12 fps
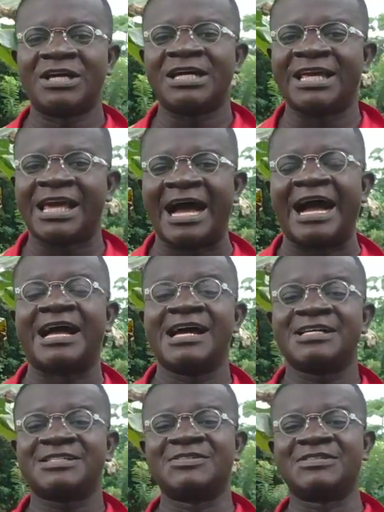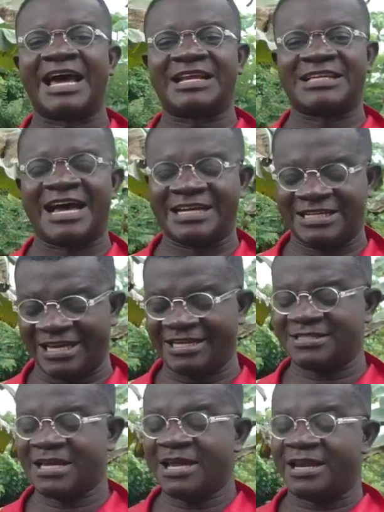Yeah, so that is how it
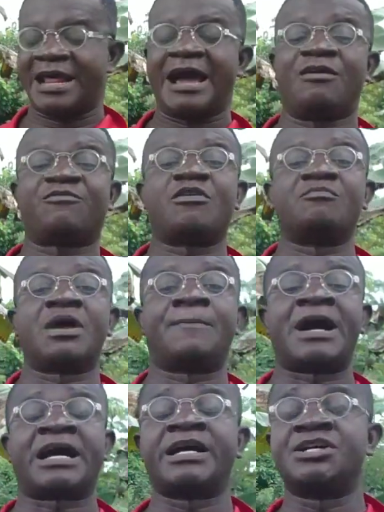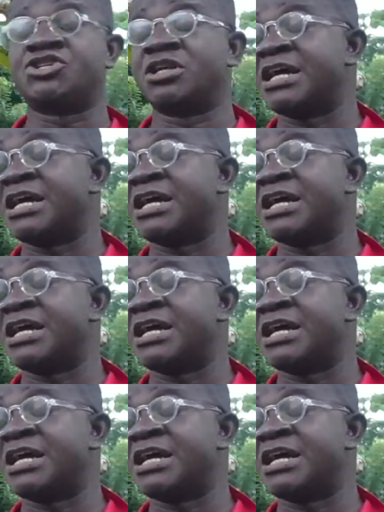is. Now from the packaging,